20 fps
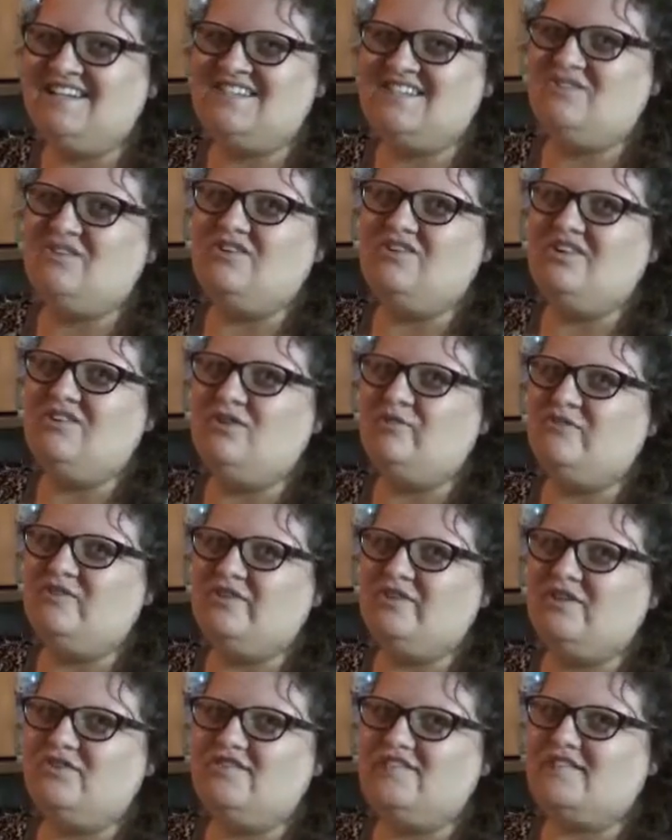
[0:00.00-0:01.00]
so
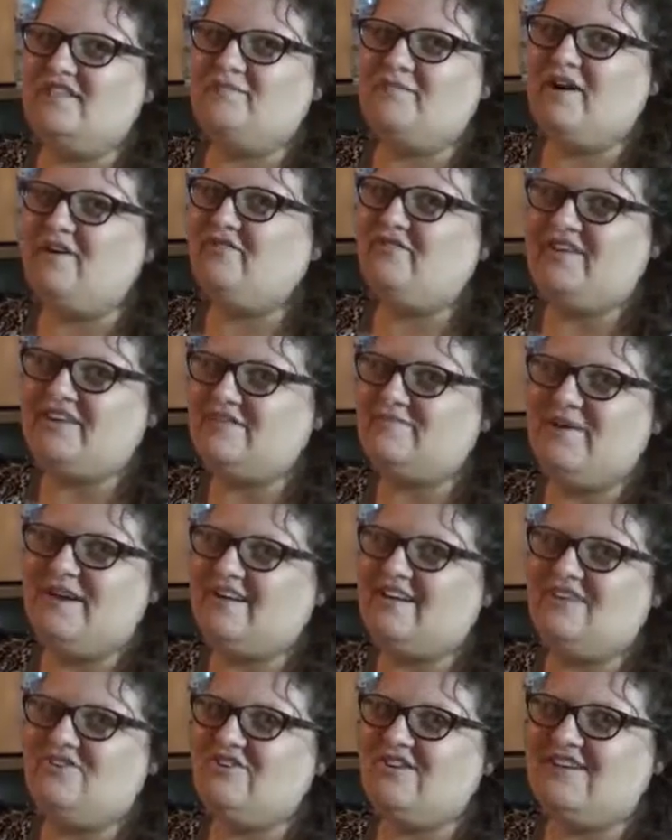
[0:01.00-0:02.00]
hopefully you'll see my face
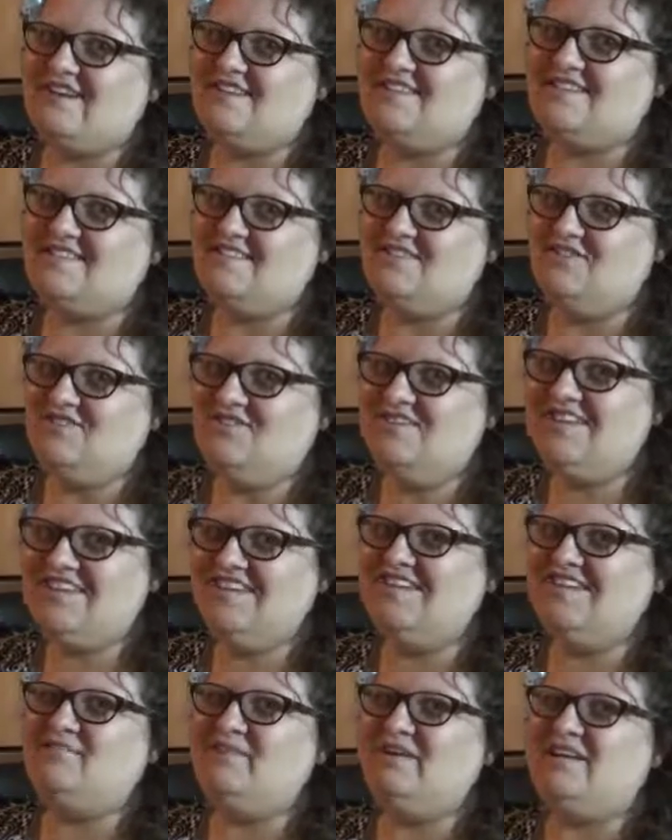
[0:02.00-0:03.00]
back here again soon.
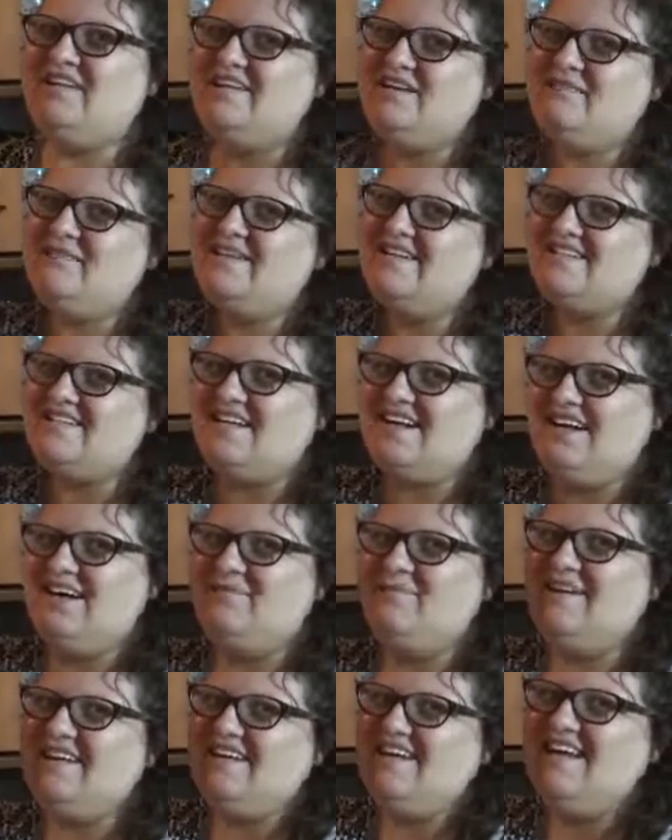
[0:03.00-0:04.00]
but in the
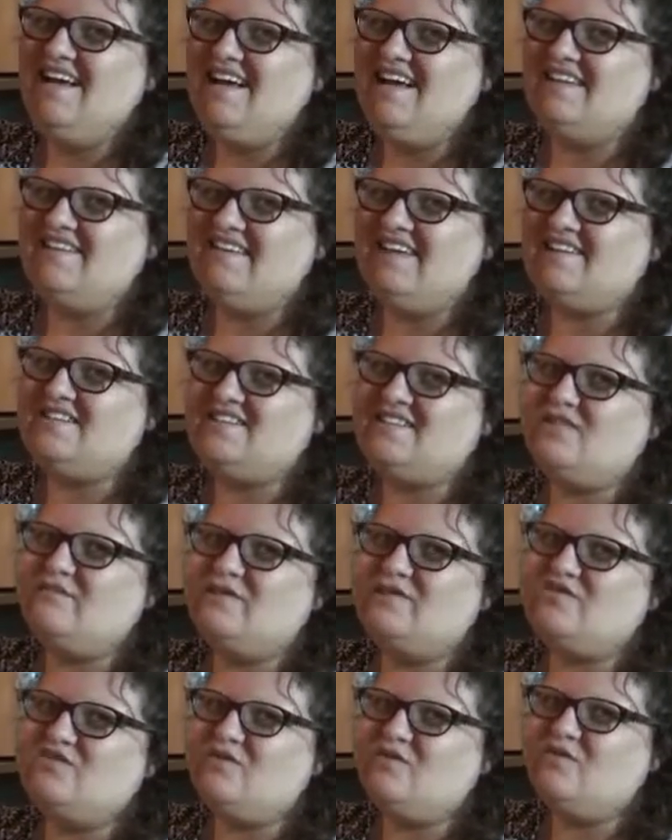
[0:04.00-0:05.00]
meantime, thanks so
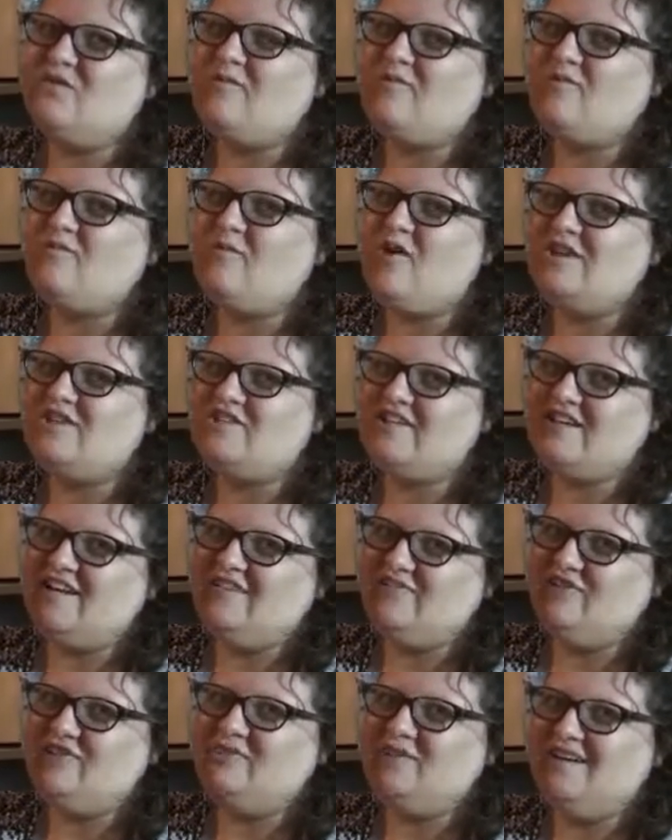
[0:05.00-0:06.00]
much for watching,
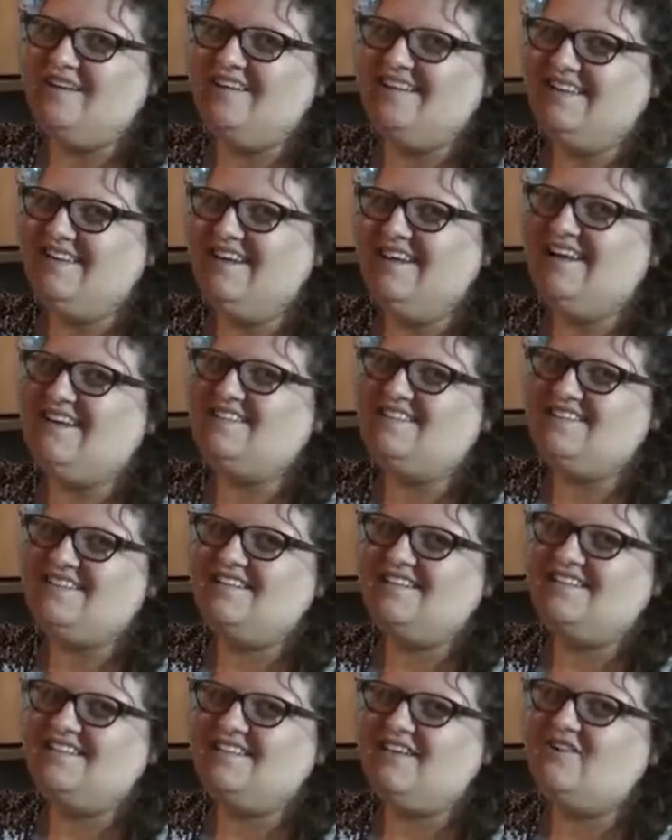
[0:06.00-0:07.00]
everyone, and
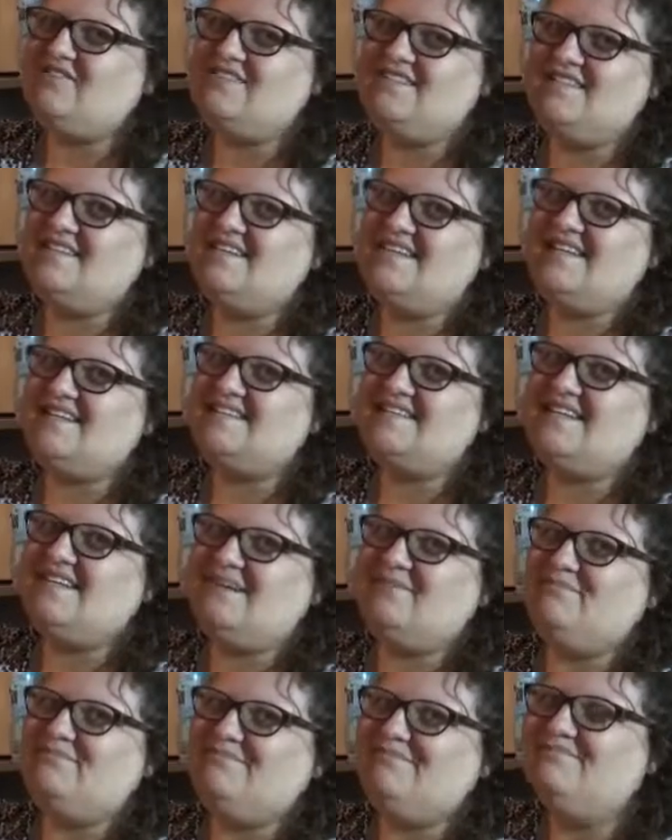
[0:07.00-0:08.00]
I'll see you next
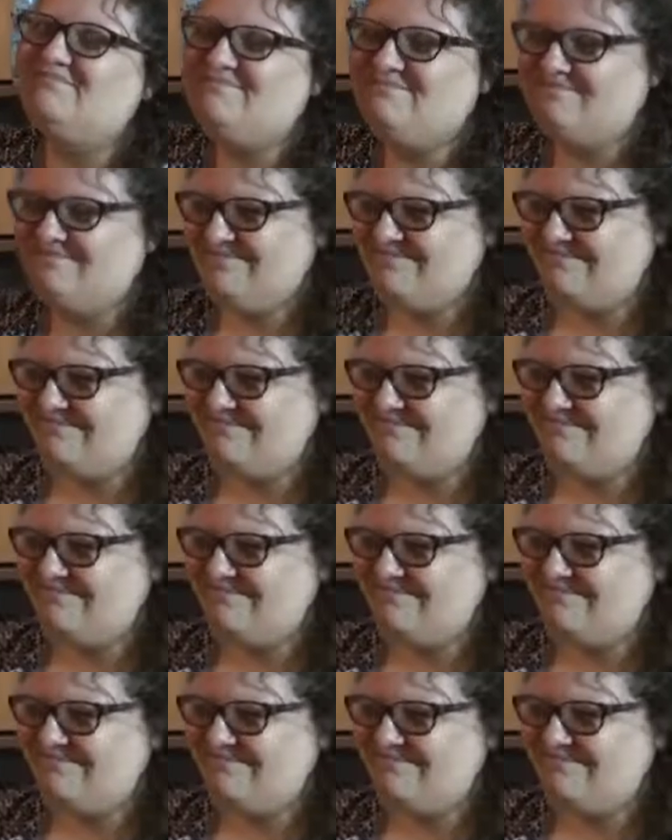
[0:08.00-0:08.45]
time.